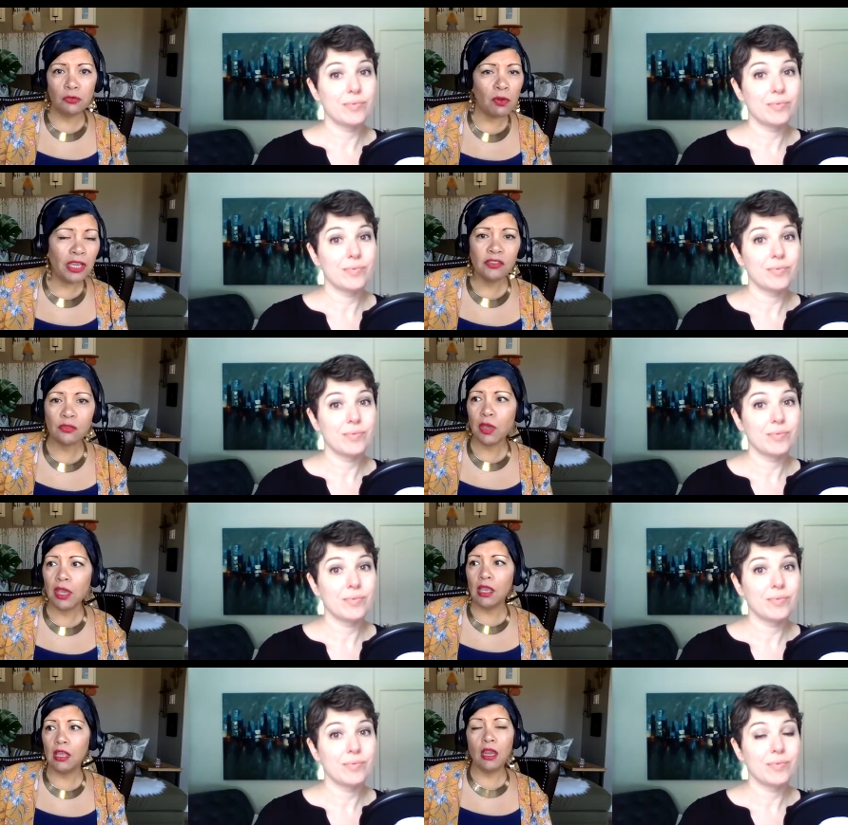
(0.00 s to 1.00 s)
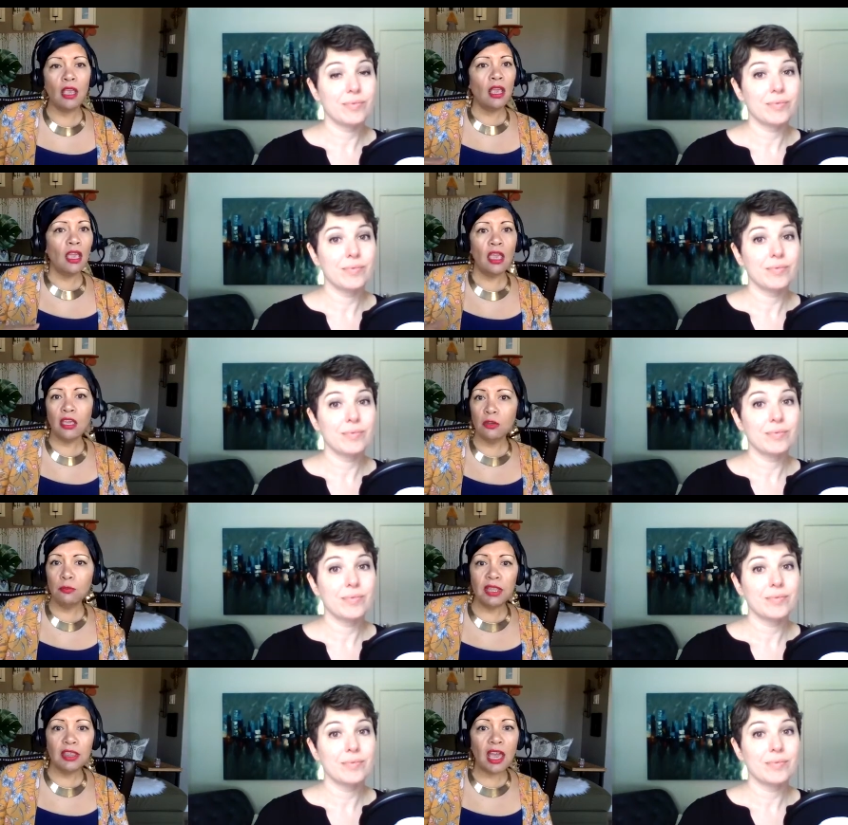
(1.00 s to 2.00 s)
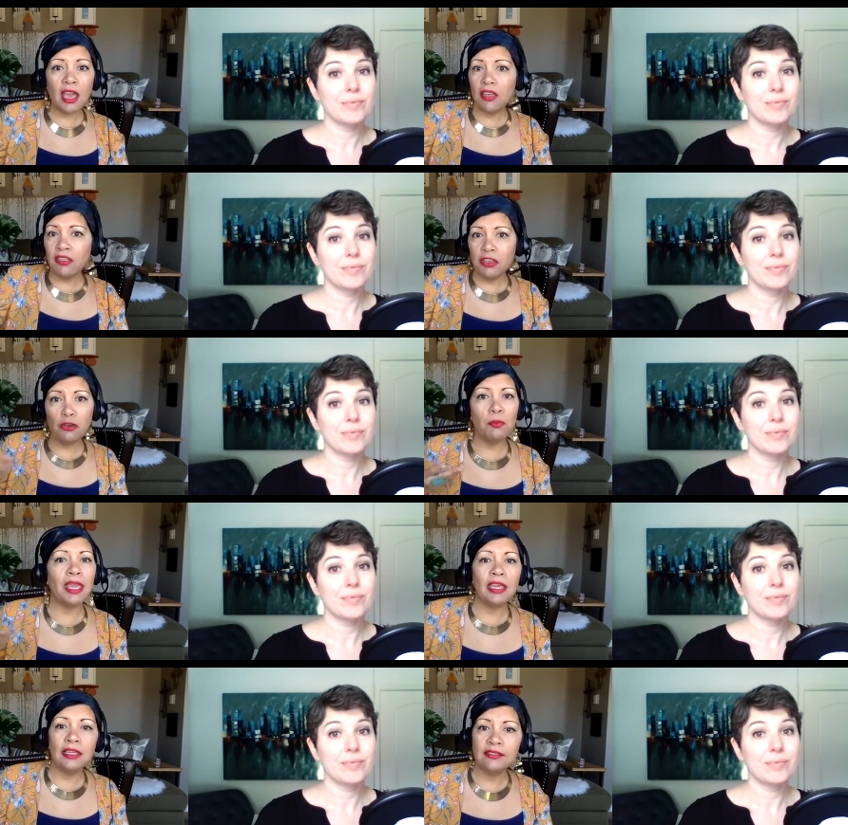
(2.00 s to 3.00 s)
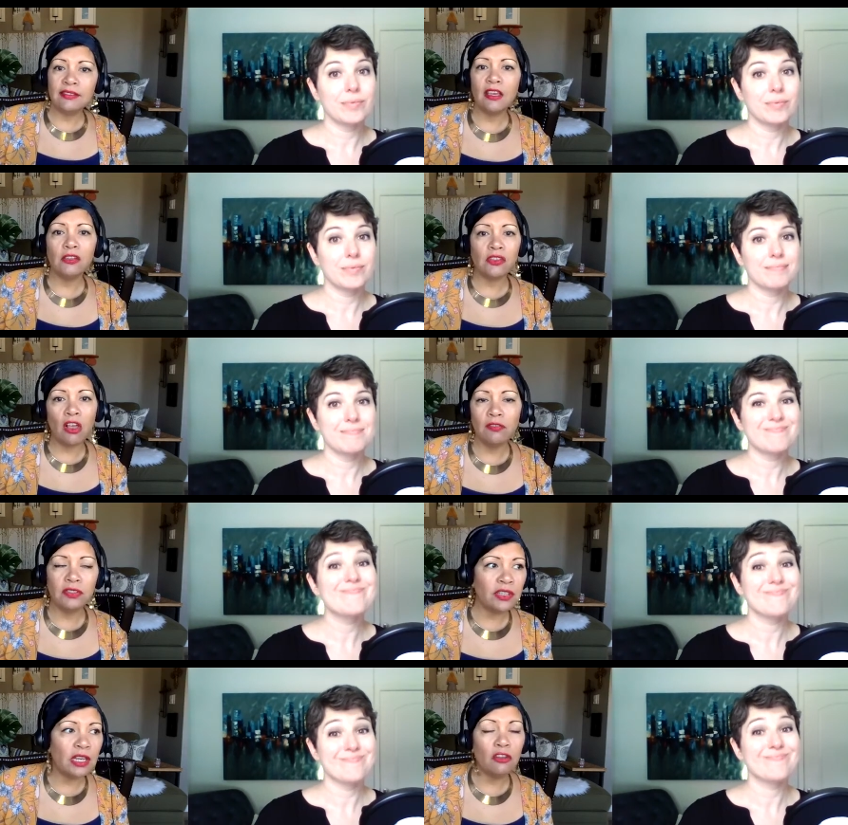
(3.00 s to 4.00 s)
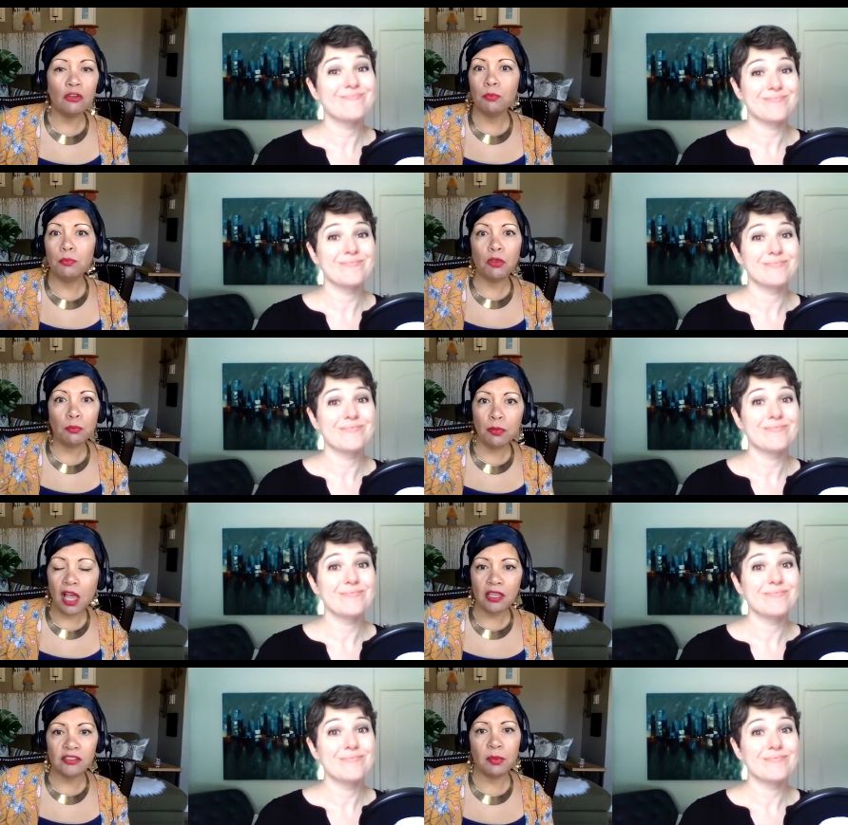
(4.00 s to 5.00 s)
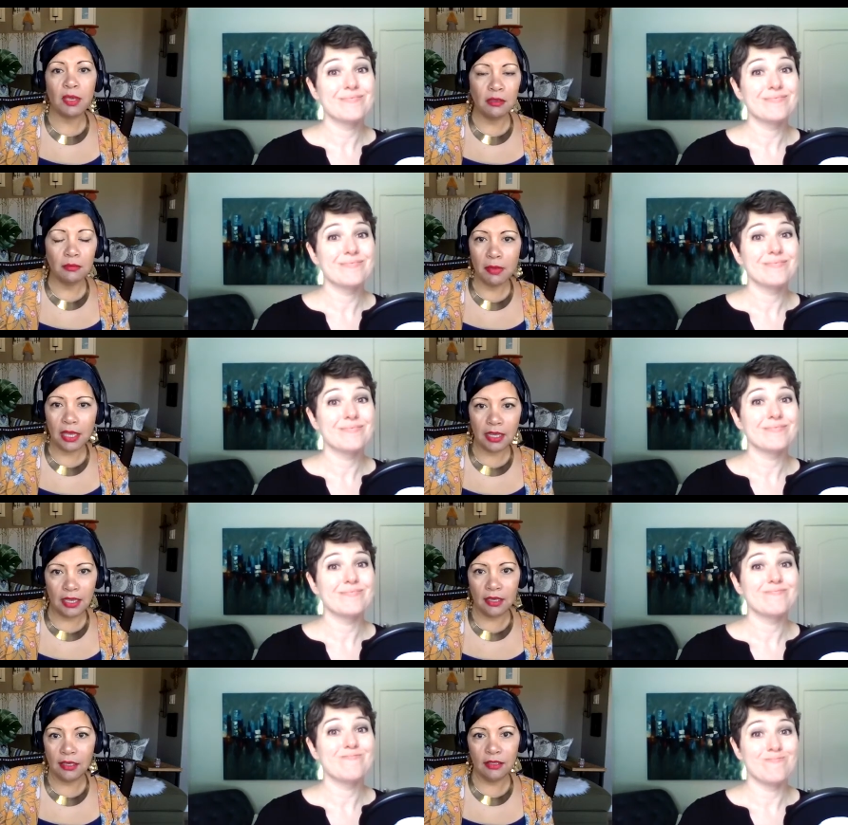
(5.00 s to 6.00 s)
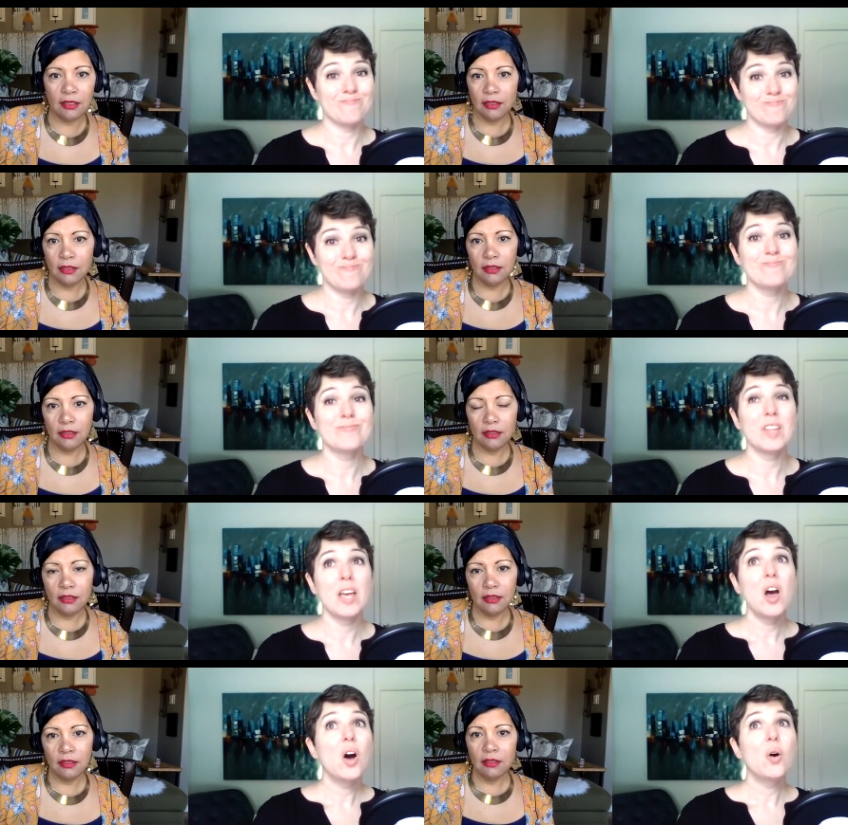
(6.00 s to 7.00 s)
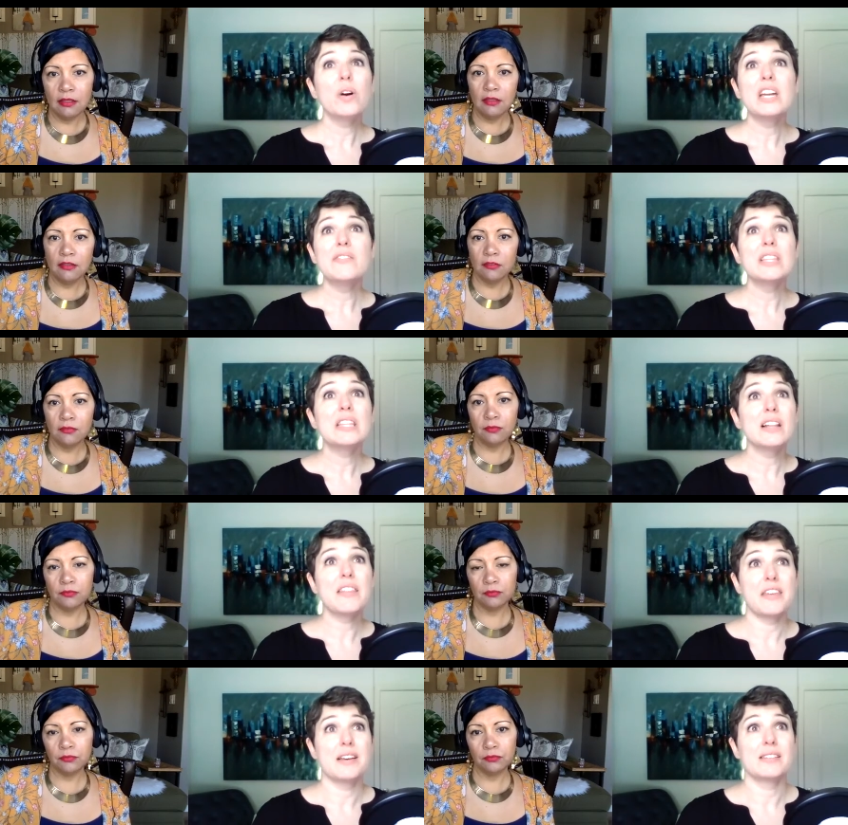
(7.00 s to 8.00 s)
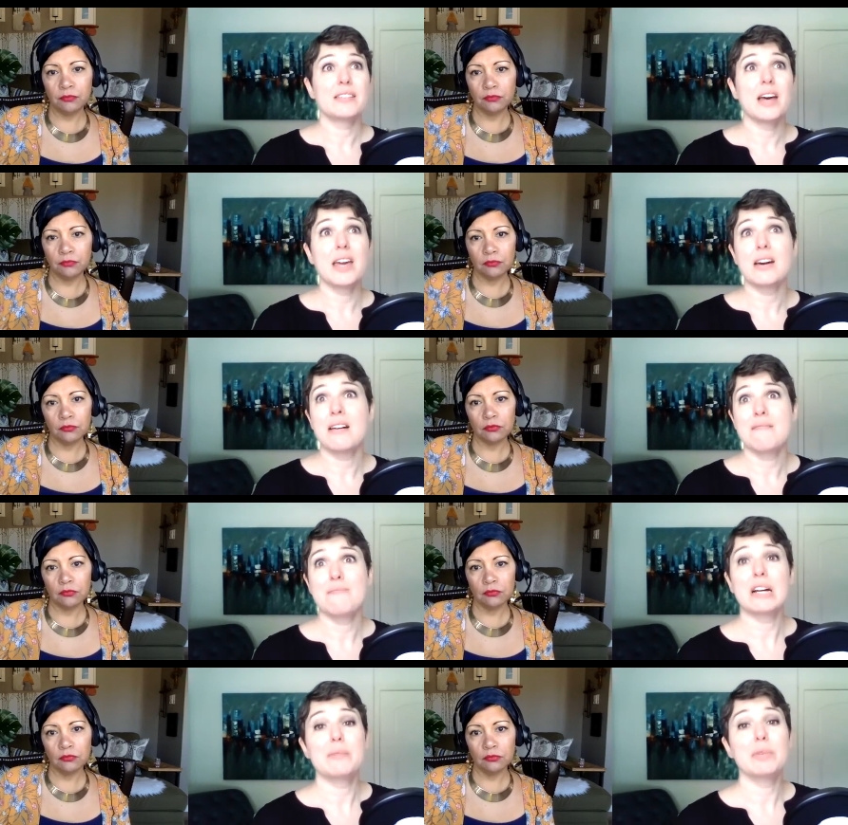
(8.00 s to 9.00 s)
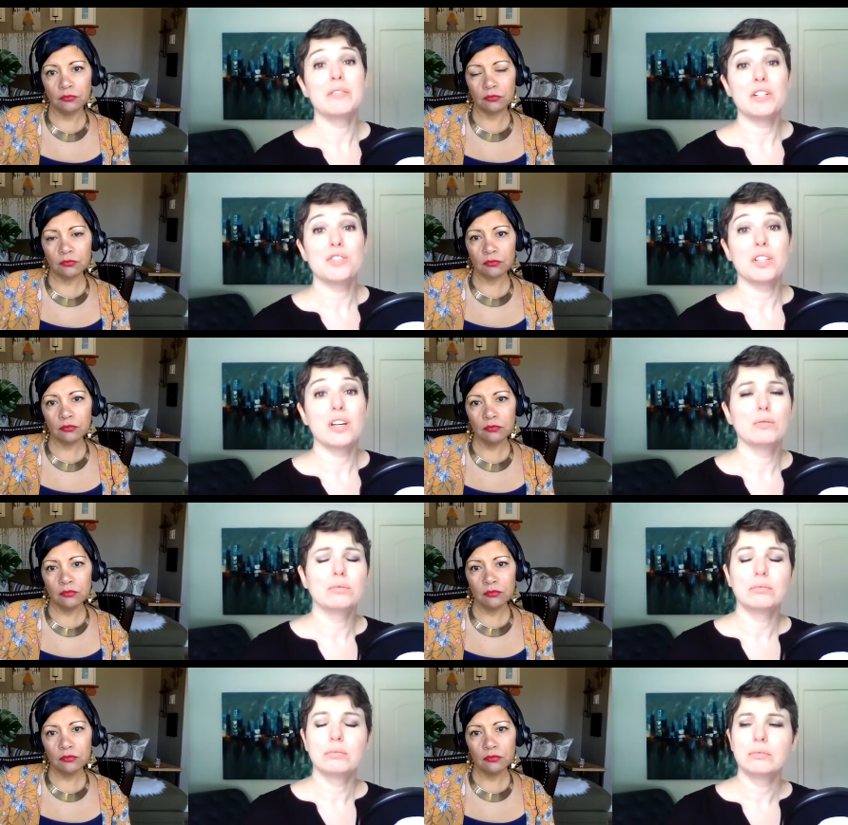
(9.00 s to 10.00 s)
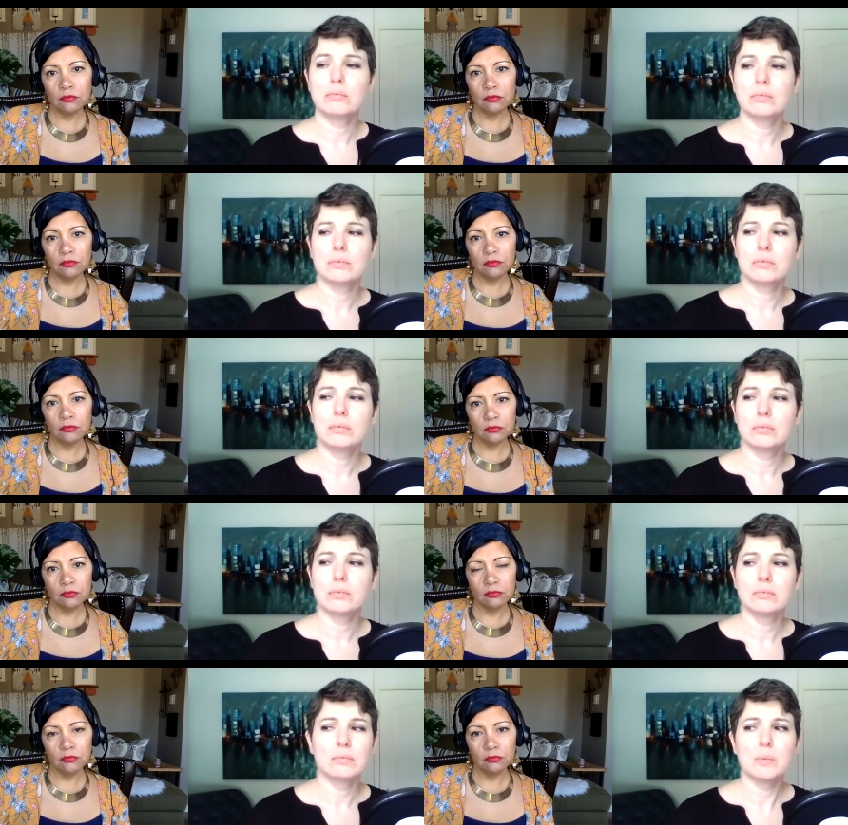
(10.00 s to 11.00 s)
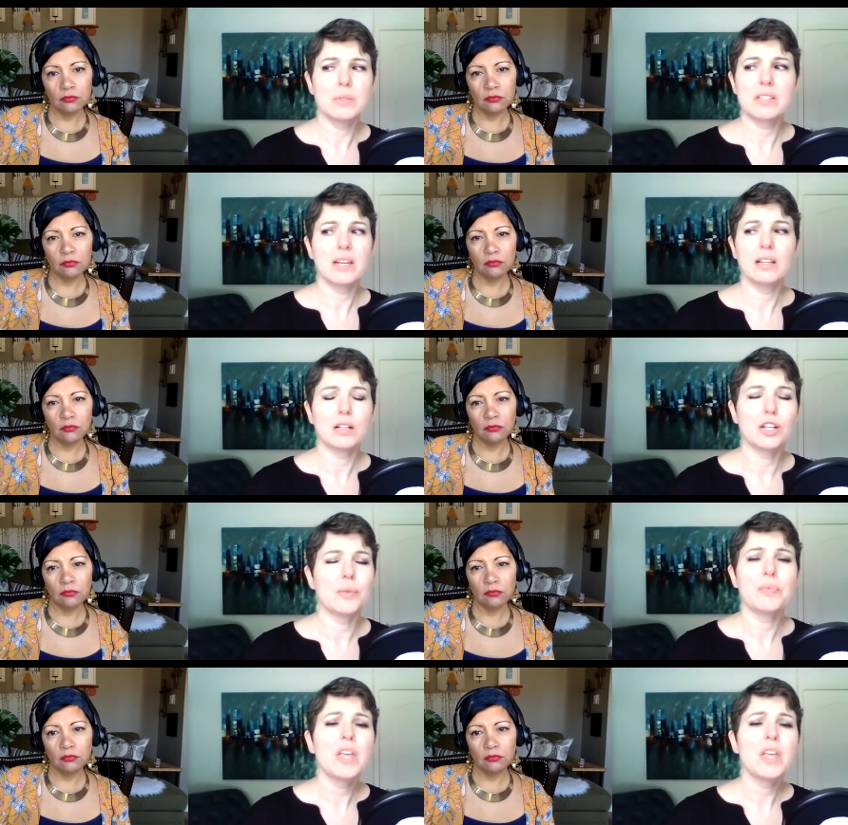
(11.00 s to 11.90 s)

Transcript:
Speaker 1: writes great. It could be that, and then you're making sales. All of a sudden, your your blog's making money.
Speaker 2: Mm-hmm. Or even little things like um, a couple of years ago, wasn't that long ago,